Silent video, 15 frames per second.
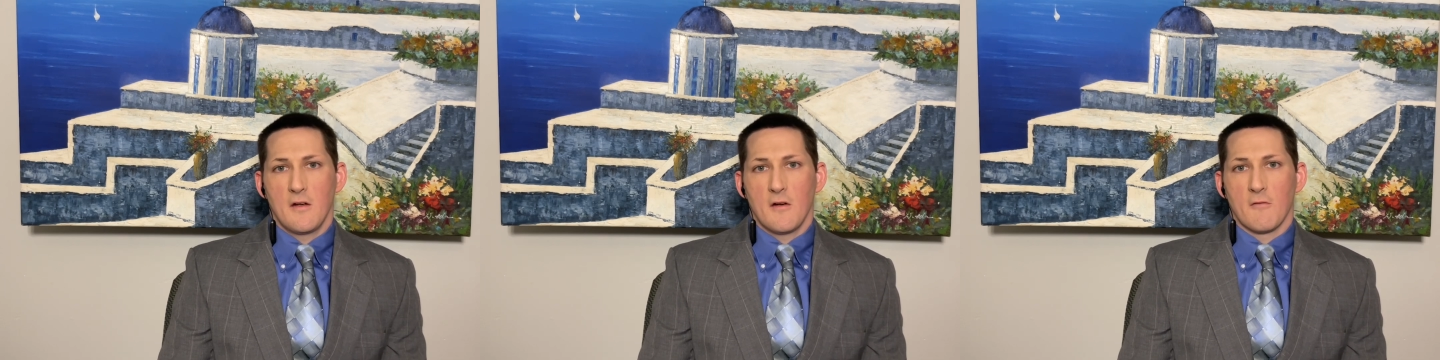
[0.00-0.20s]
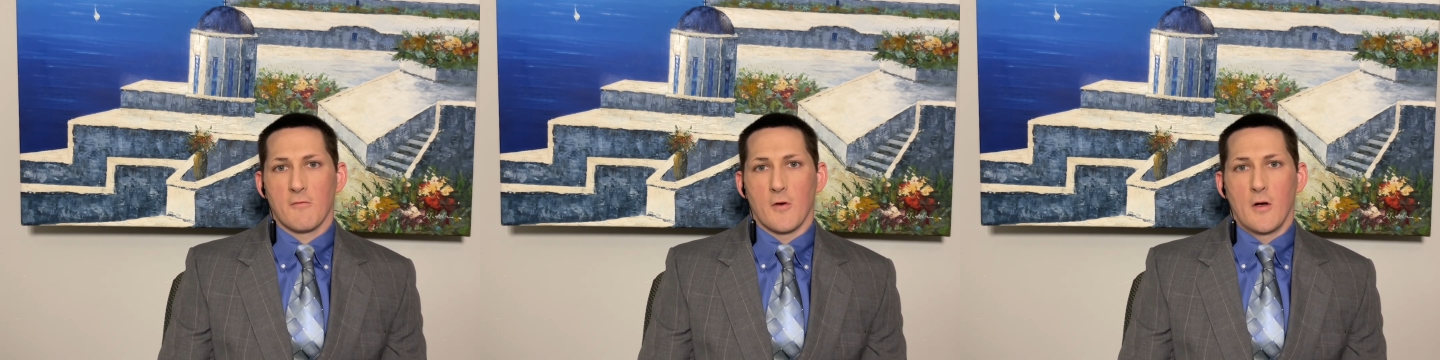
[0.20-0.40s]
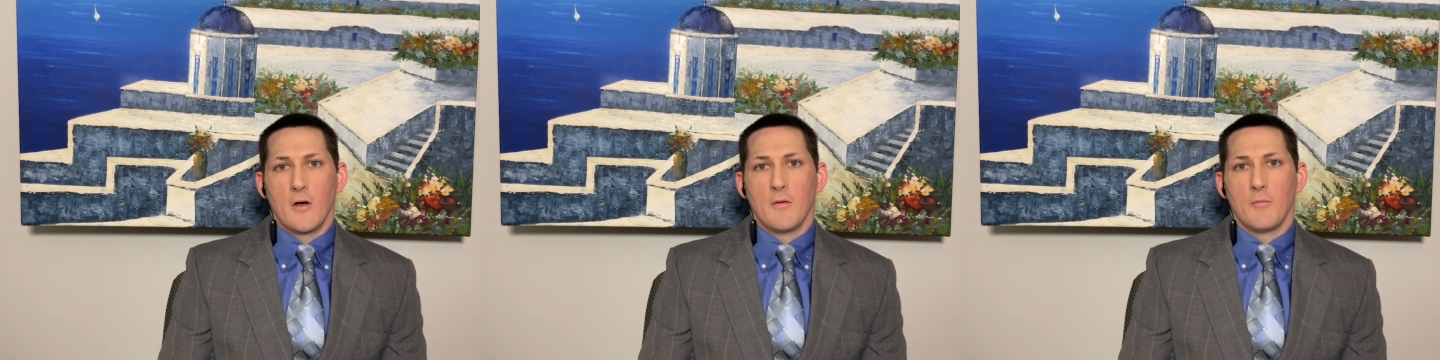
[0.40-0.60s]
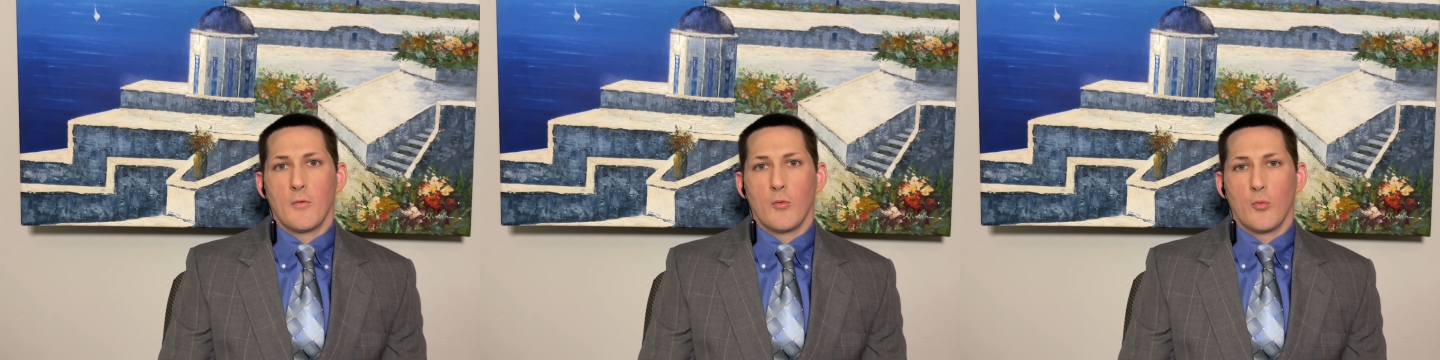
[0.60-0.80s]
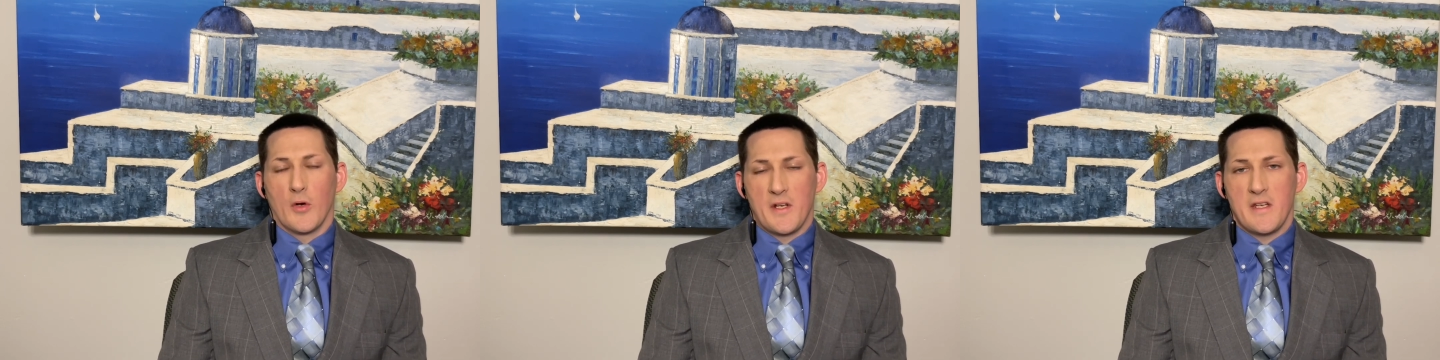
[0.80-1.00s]
from
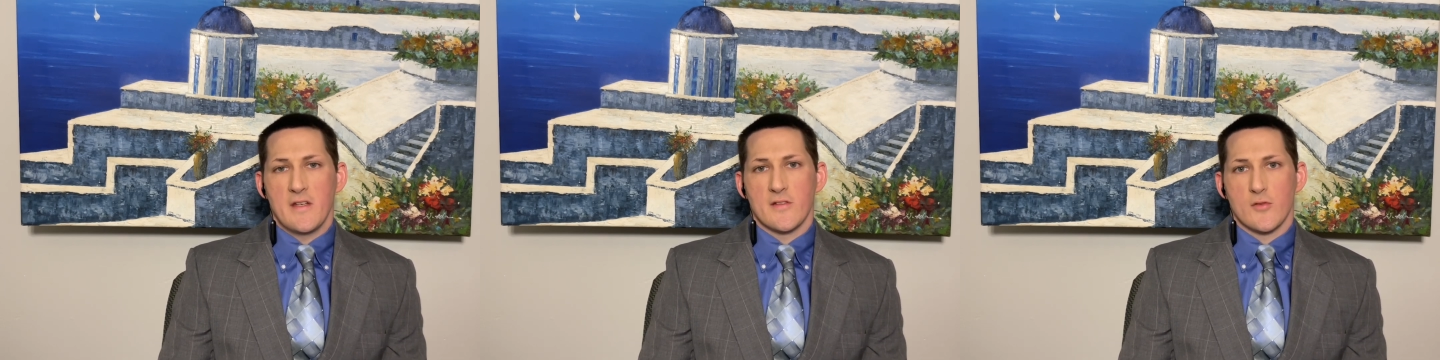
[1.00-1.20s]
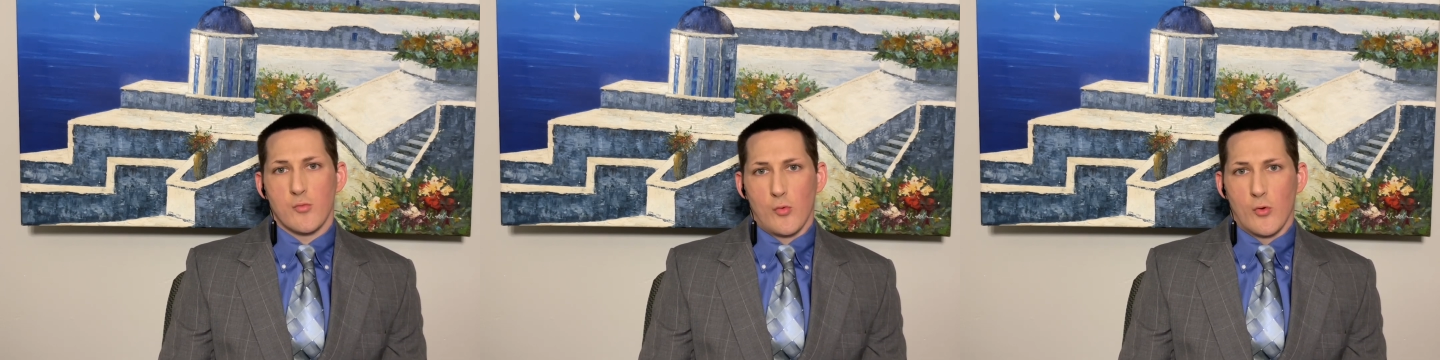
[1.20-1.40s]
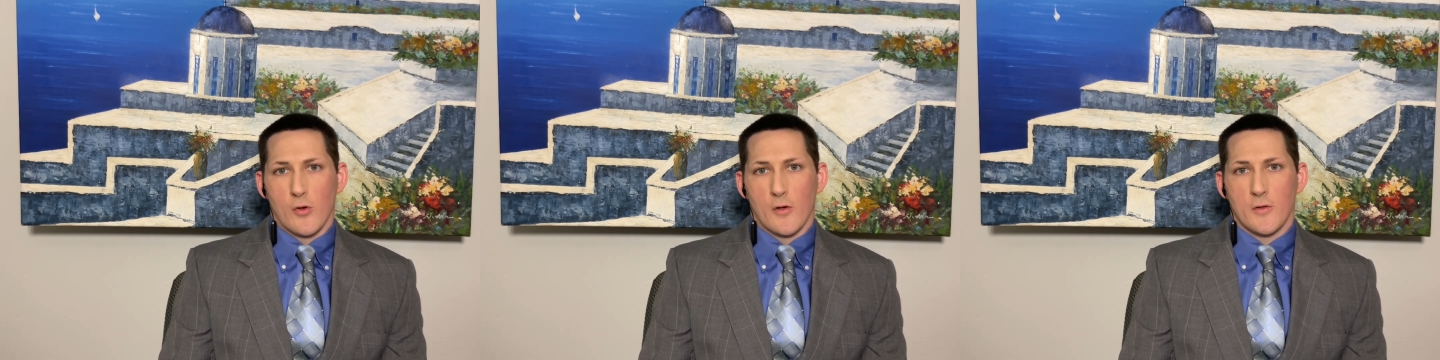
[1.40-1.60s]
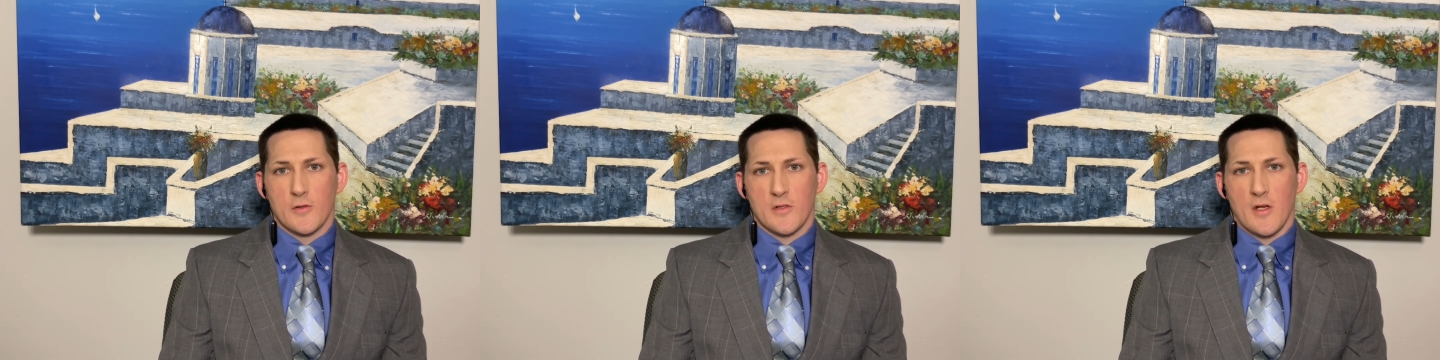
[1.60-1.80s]
what he has warned